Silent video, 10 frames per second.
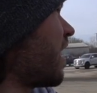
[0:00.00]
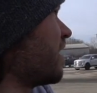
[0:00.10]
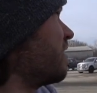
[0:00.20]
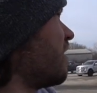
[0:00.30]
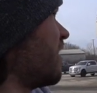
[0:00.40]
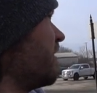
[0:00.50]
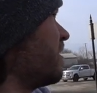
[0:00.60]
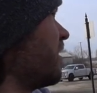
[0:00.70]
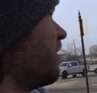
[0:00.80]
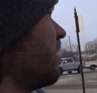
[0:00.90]
last
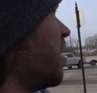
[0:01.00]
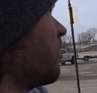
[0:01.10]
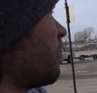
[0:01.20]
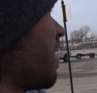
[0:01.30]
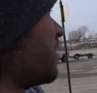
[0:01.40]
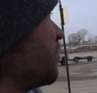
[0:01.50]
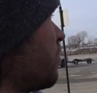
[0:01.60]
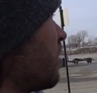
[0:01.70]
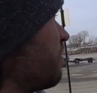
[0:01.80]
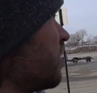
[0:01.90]
night and when I
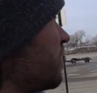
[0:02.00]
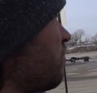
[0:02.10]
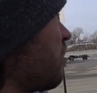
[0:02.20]
showed up this